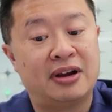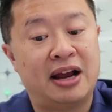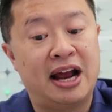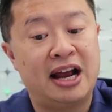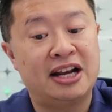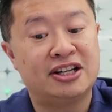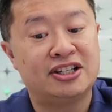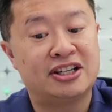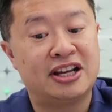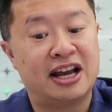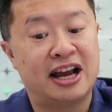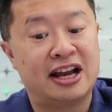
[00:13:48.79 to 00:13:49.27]

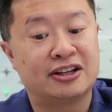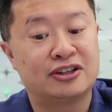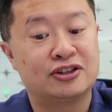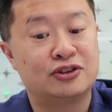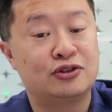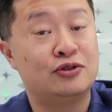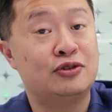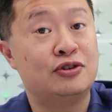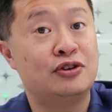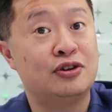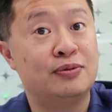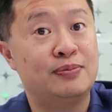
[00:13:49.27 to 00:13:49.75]
Hashtag
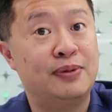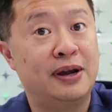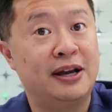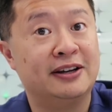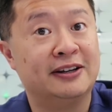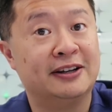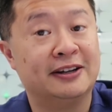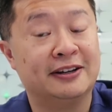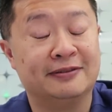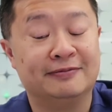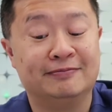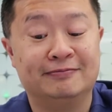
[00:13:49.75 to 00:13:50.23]
Studio
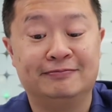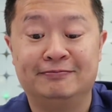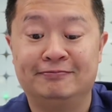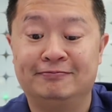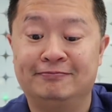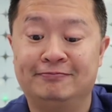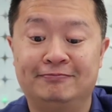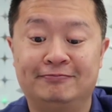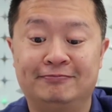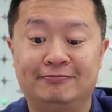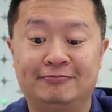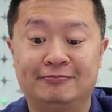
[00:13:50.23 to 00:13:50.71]
Beta.
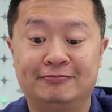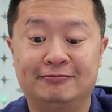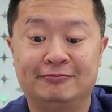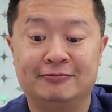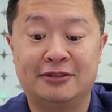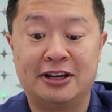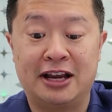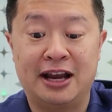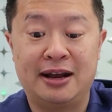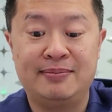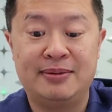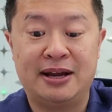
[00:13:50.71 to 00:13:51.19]

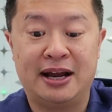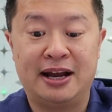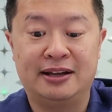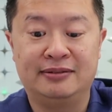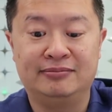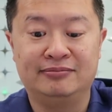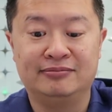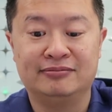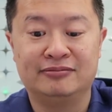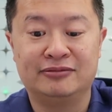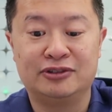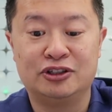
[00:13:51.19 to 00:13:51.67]
Yeah,
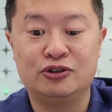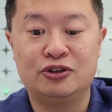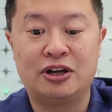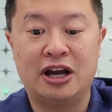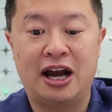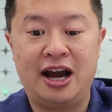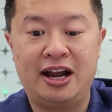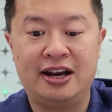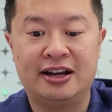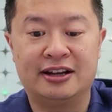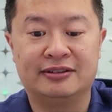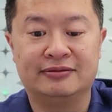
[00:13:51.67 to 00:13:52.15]
man, you
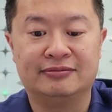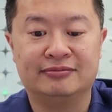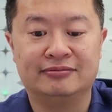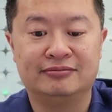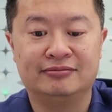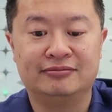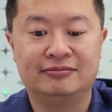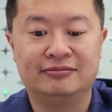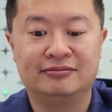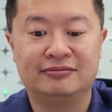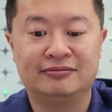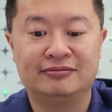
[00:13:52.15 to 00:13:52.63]
got it.
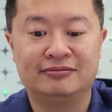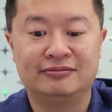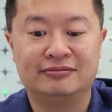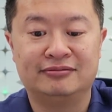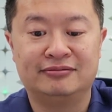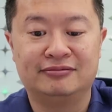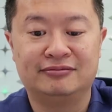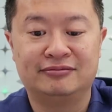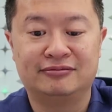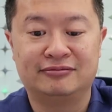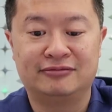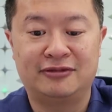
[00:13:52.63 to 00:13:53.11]

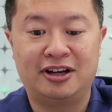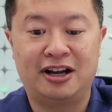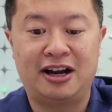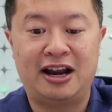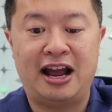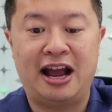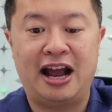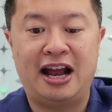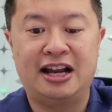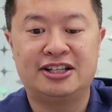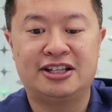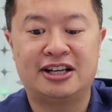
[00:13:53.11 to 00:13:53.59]
Got
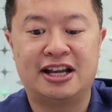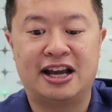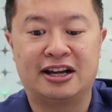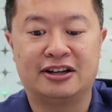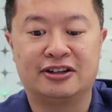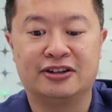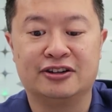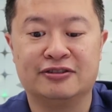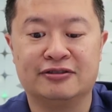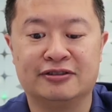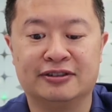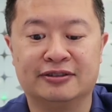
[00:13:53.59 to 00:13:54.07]
a
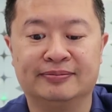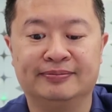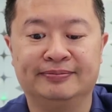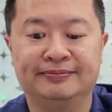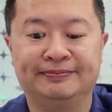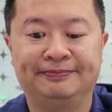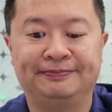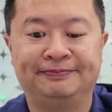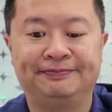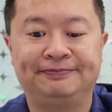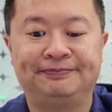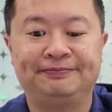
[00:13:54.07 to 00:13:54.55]
hashtag going.
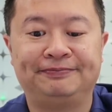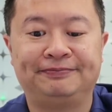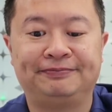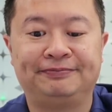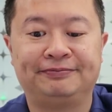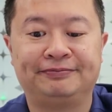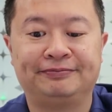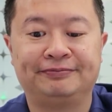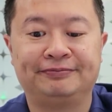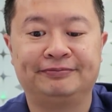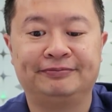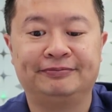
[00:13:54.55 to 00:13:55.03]

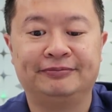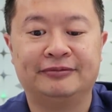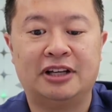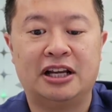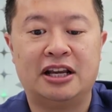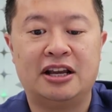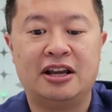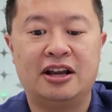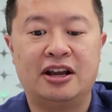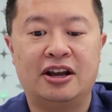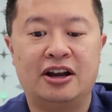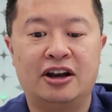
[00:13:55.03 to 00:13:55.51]

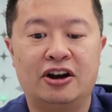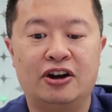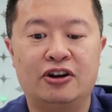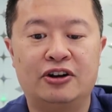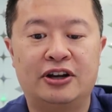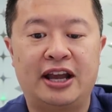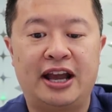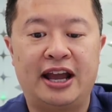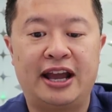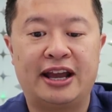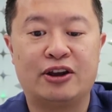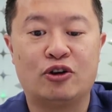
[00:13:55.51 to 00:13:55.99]

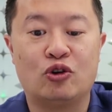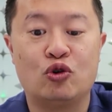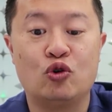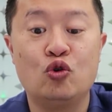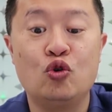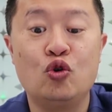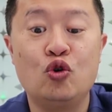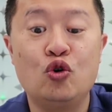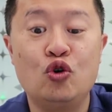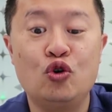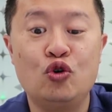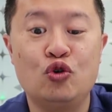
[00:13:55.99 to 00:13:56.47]
Okay.
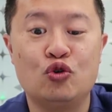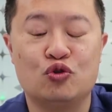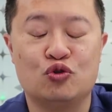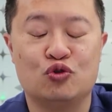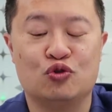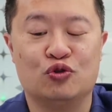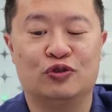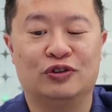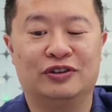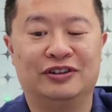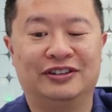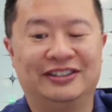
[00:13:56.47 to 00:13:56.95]

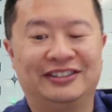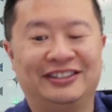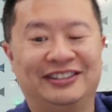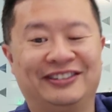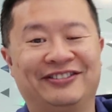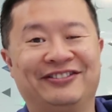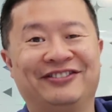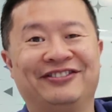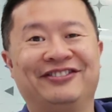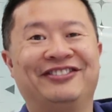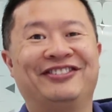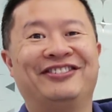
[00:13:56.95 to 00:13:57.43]
Ooh,
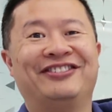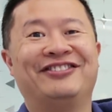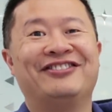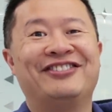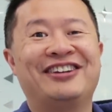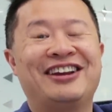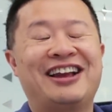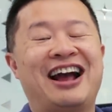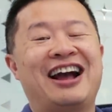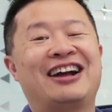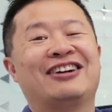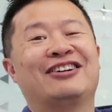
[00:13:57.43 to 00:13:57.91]

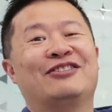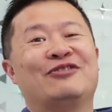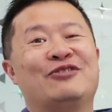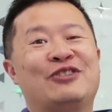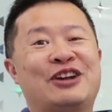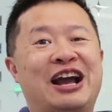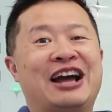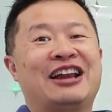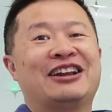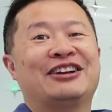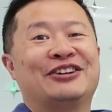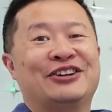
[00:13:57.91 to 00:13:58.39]
we got
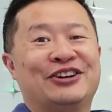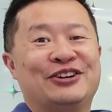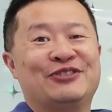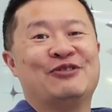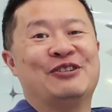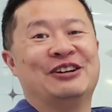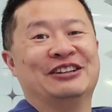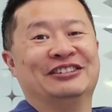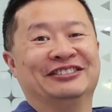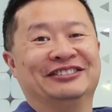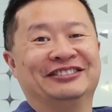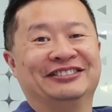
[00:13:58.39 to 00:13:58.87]
we got a good
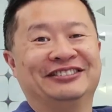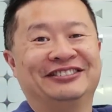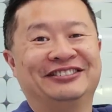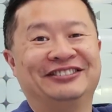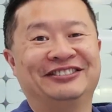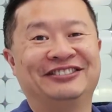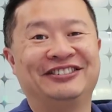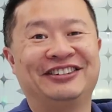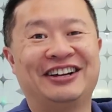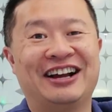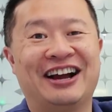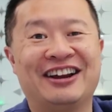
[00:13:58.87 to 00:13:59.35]
one.
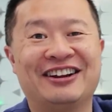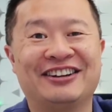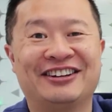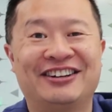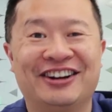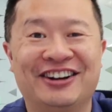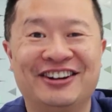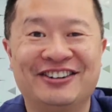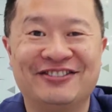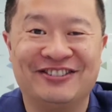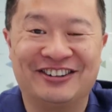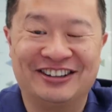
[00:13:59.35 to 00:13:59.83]
We got a
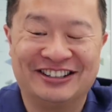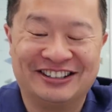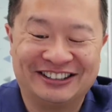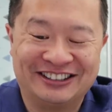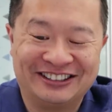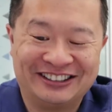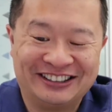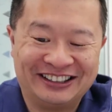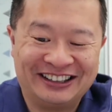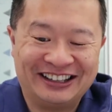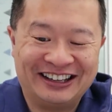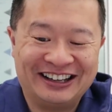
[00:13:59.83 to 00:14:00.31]
good one.
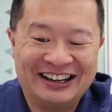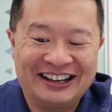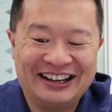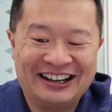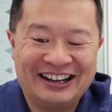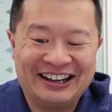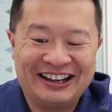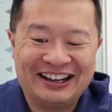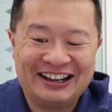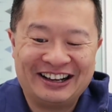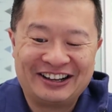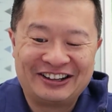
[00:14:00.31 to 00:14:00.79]

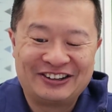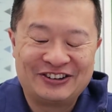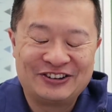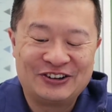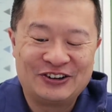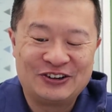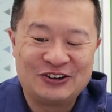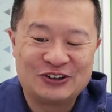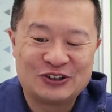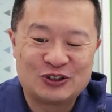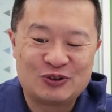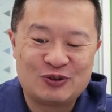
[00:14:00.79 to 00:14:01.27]

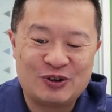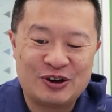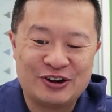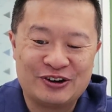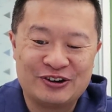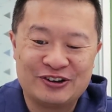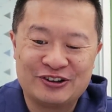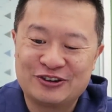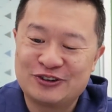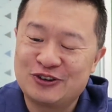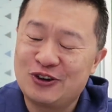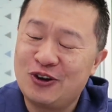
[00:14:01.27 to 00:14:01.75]
Good old
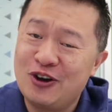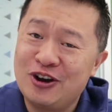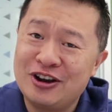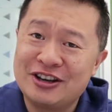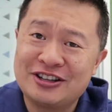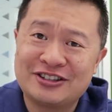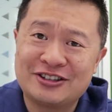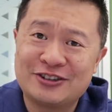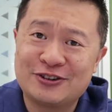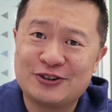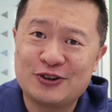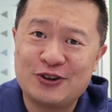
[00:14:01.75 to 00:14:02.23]
Twitter. There's
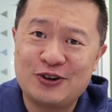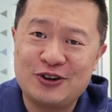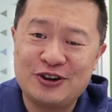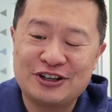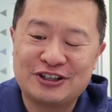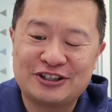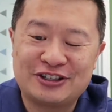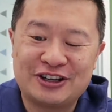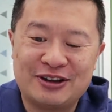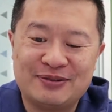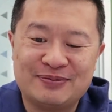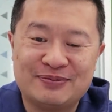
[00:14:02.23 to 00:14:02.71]
always there's
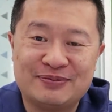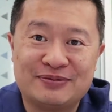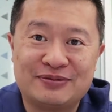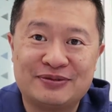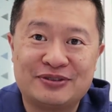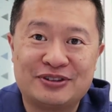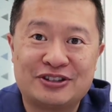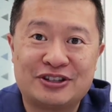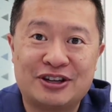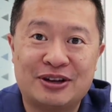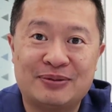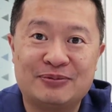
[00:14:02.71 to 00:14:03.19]
always
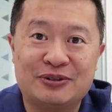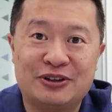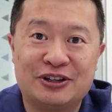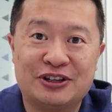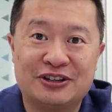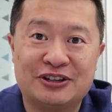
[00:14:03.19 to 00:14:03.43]
some some